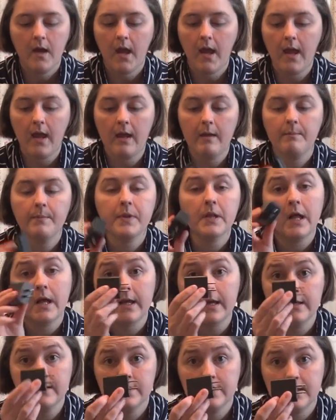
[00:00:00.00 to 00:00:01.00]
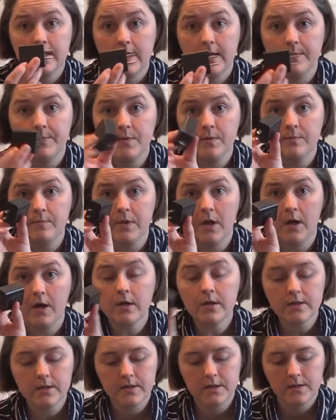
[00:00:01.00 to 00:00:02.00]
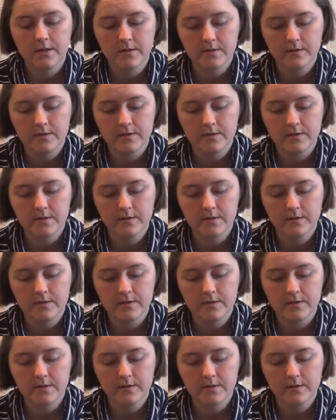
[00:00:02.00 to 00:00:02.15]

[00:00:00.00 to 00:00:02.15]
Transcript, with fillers: A plug-in cable block.